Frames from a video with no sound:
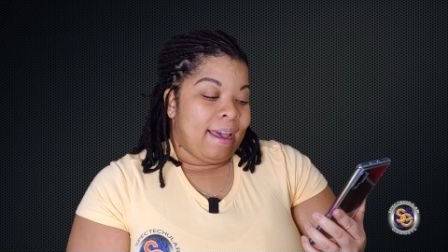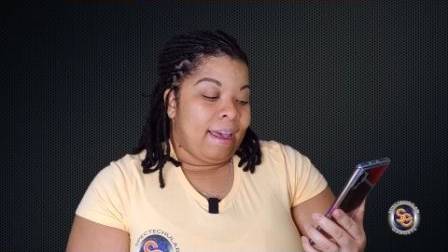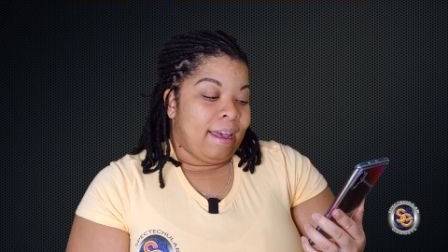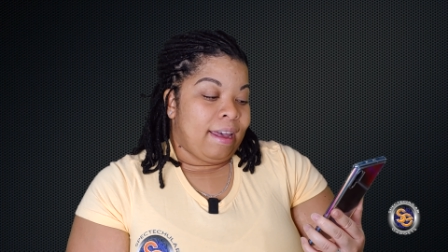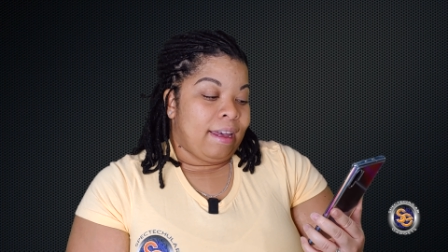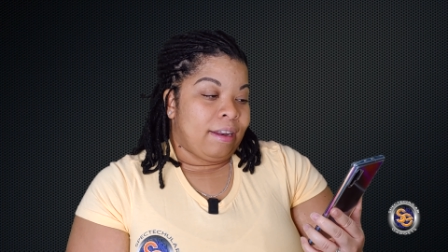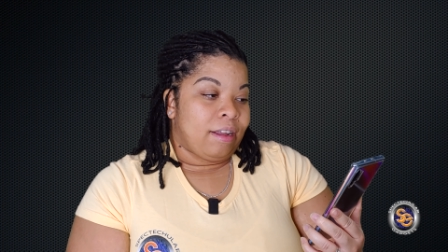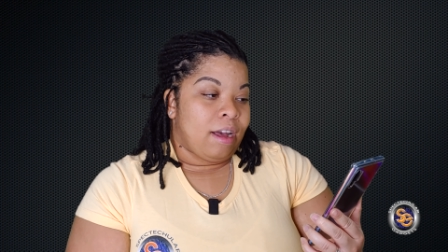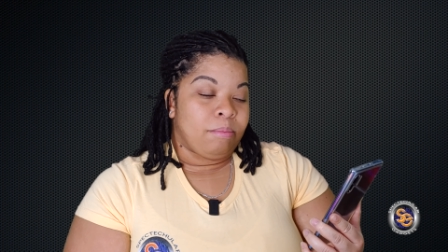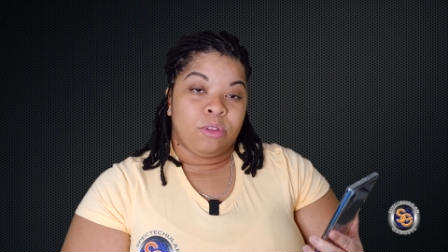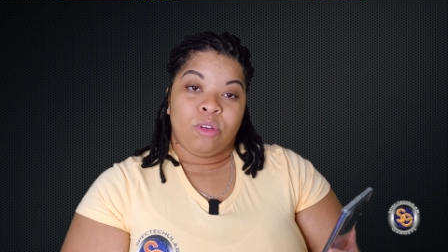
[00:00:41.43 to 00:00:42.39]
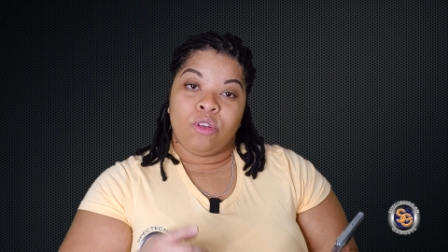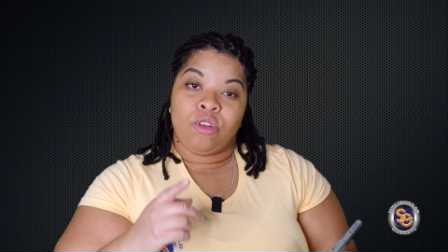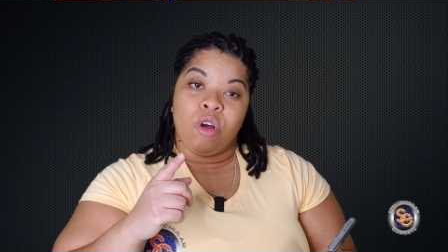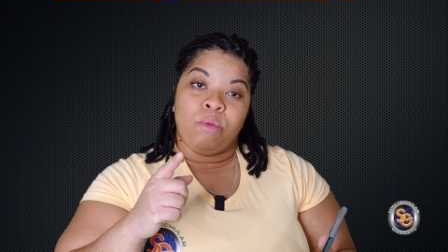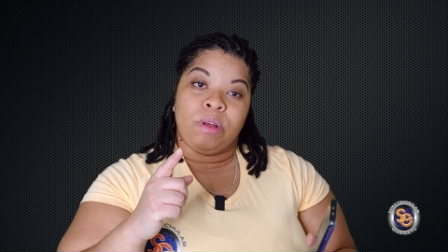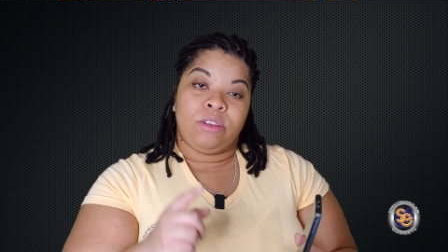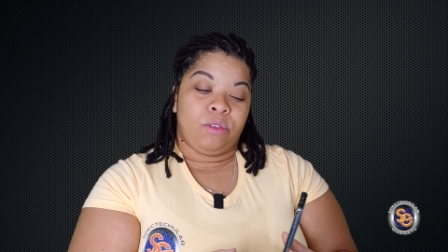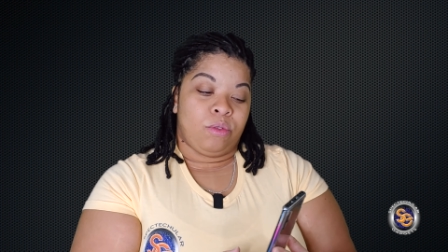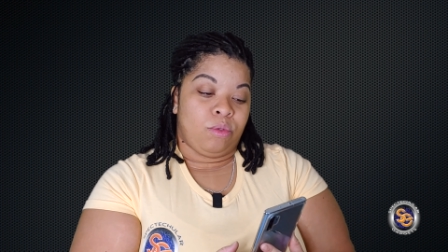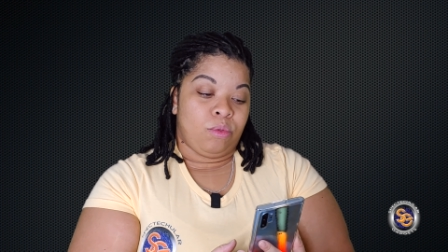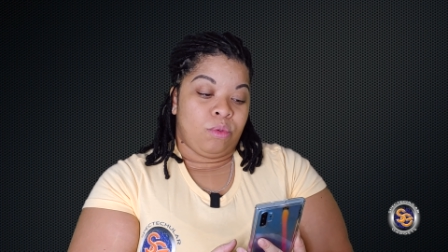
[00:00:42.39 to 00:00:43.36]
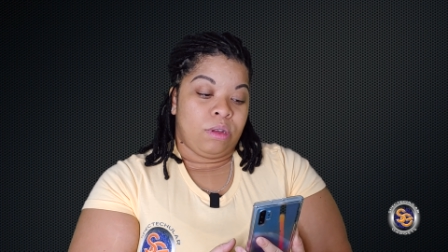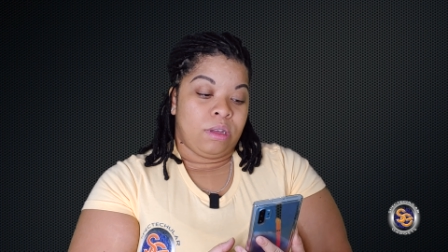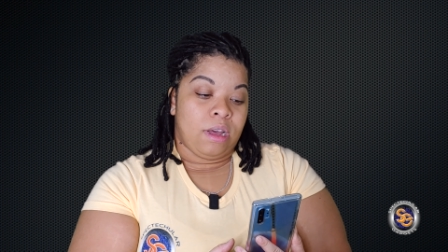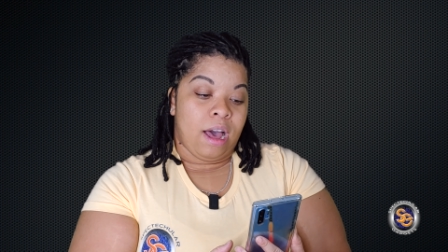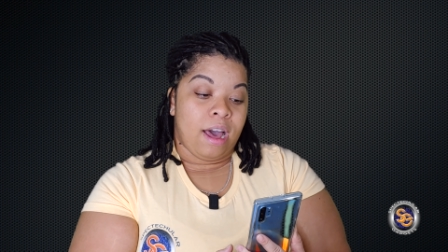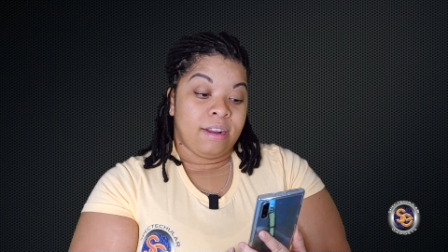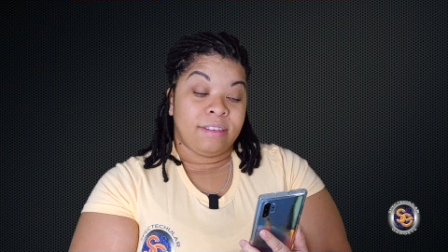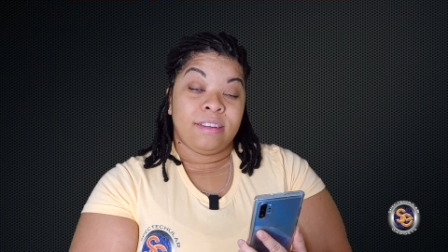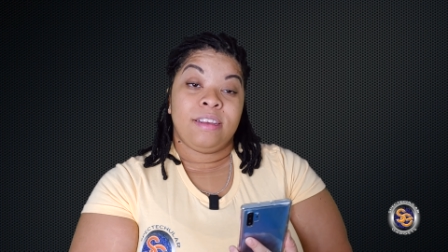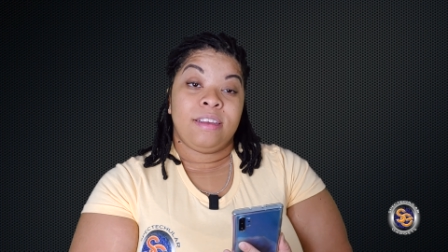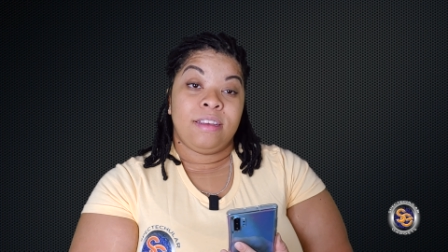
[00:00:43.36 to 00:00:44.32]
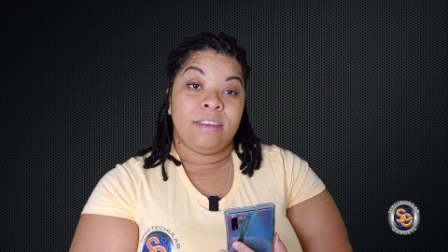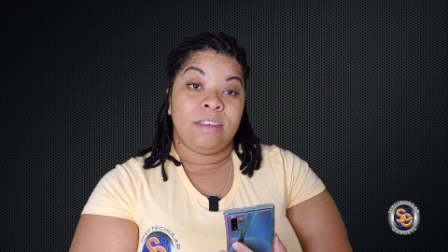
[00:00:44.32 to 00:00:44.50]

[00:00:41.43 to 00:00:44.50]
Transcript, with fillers: And I'm just gonna go into, honestly,